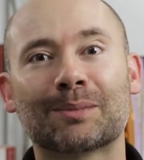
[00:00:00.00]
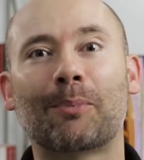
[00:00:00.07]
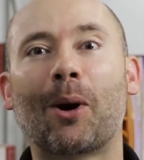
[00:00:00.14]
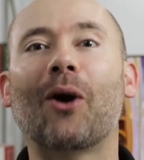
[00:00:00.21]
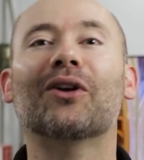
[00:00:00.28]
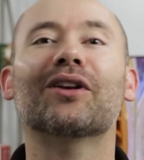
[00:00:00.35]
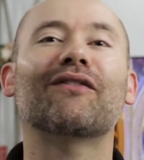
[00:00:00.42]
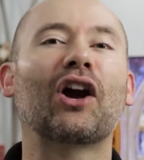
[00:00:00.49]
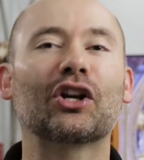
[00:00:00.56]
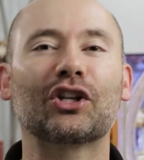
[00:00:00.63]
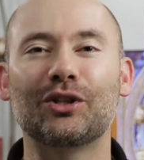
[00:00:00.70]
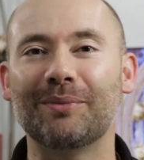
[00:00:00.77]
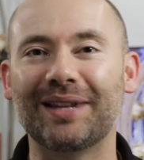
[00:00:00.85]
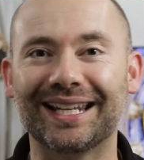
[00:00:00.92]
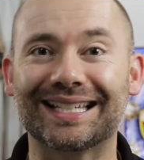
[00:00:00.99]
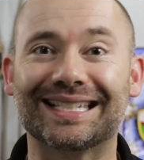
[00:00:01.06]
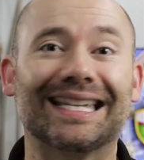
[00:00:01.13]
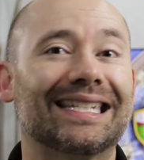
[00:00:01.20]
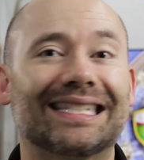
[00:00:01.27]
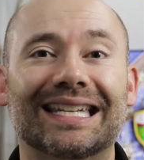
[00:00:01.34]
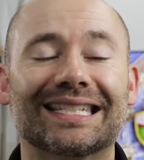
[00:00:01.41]
part of our human
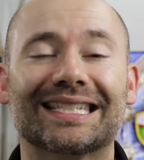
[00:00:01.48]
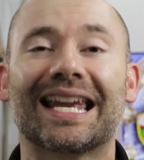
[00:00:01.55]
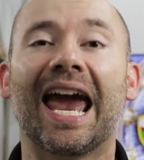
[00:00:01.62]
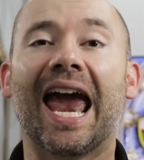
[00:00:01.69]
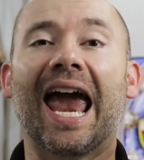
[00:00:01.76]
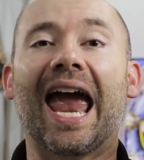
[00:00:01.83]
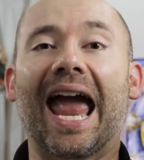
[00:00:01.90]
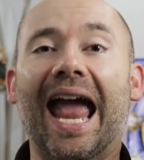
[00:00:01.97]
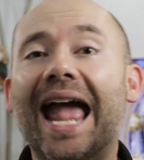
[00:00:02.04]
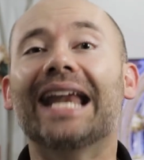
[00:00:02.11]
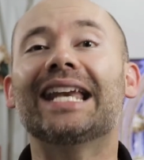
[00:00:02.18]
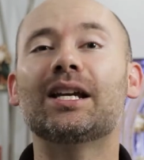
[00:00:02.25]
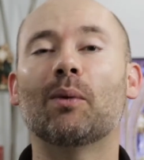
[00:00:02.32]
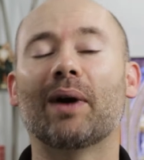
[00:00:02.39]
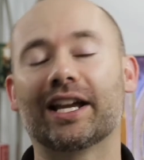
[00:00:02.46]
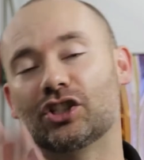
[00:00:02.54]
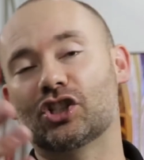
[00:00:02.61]
existence anyway.